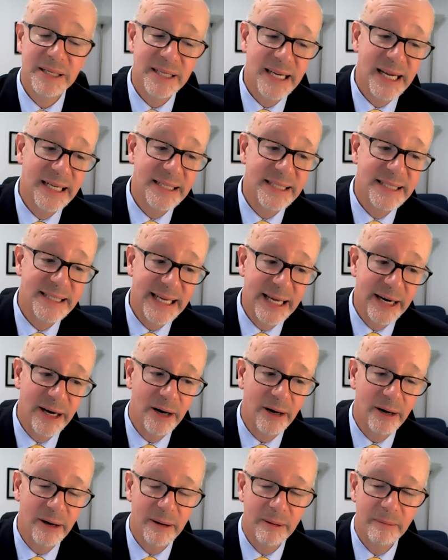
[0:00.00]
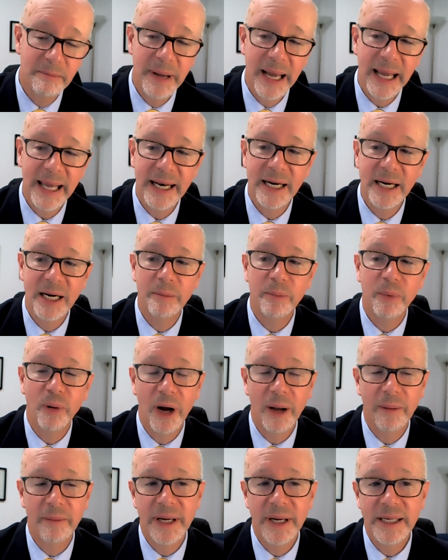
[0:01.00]
consider making an
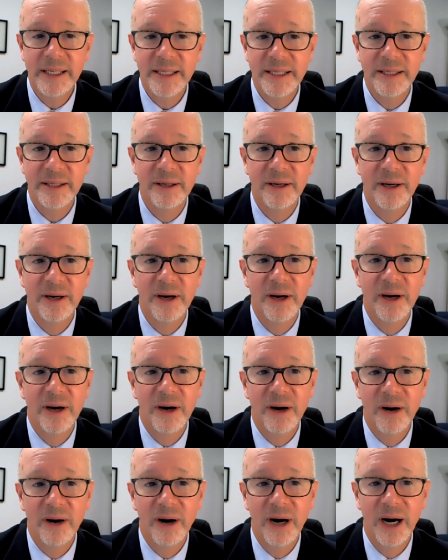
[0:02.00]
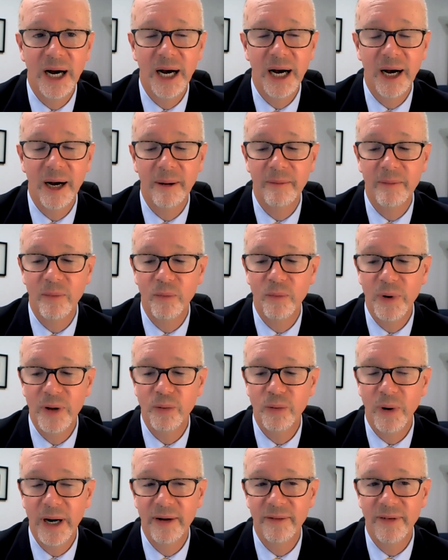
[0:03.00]
appointment
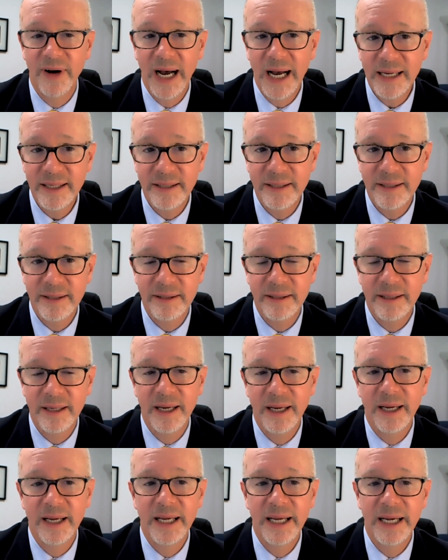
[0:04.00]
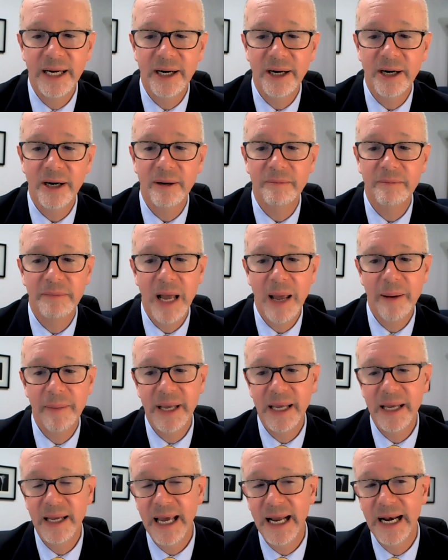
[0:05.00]
with one of us here,
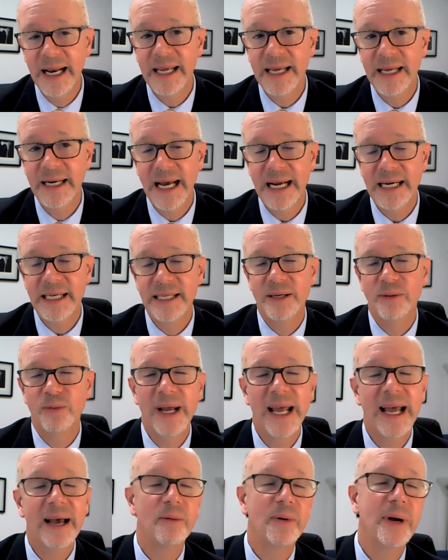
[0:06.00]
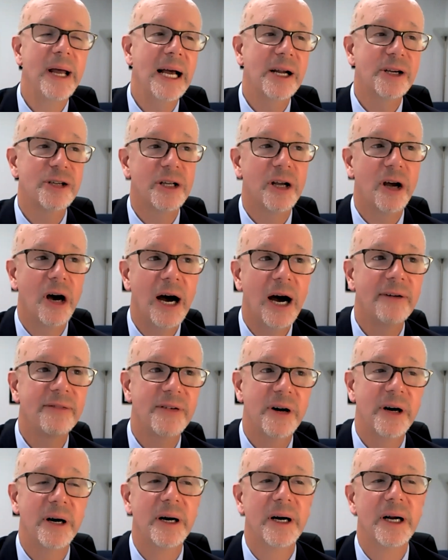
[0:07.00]
maybe getting connected. We actually
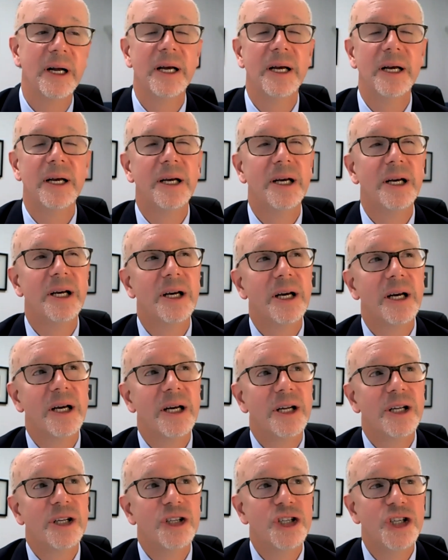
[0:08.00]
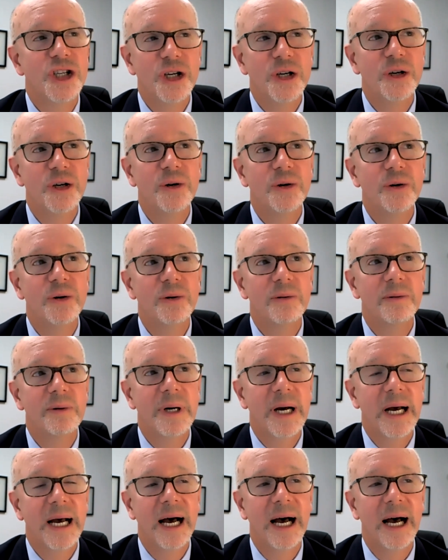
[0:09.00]
offer two